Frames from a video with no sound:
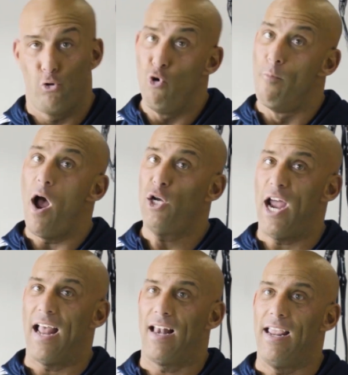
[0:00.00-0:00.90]
too much
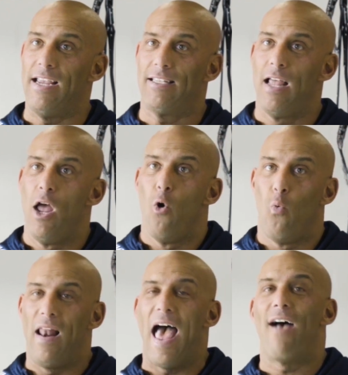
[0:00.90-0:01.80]
at least,
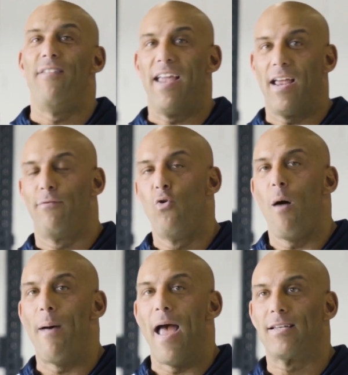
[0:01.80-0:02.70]
will have negative
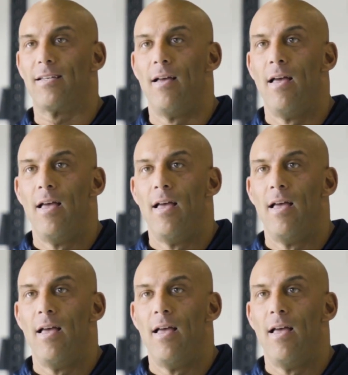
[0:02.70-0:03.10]
drawbacks.